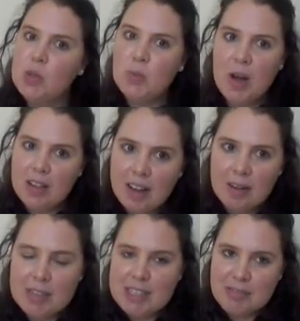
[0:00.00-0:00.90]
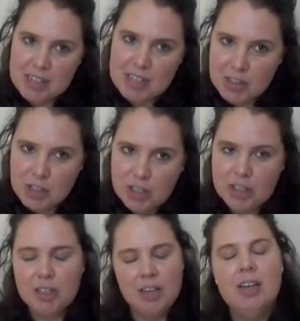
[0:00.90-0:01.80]
so welcome, as I've said to
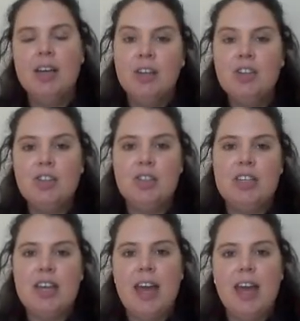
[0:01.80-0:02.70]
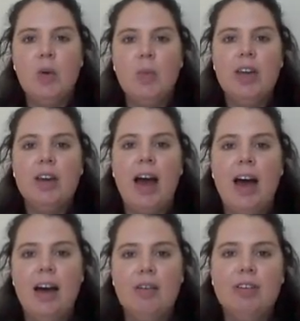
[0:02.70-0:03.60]
you. Today we
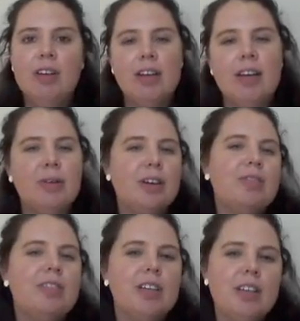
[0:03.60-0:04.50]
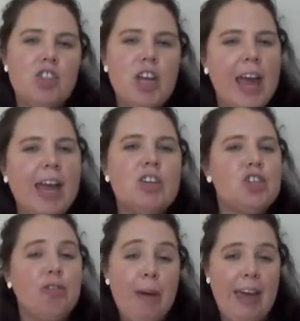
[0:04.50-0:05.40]
have a bit of a change of